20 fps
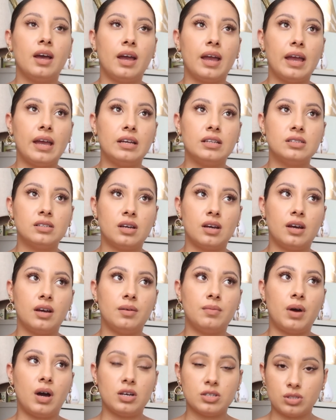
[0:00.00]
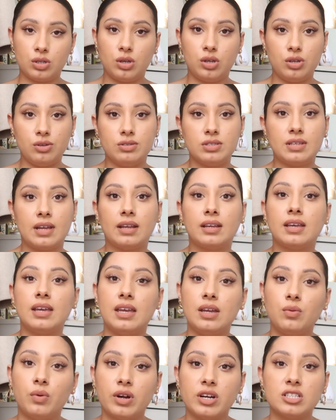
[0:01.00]
and also use in
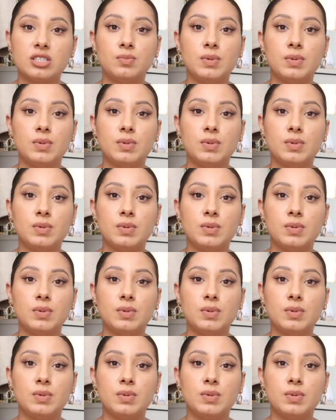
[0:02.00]
keywords,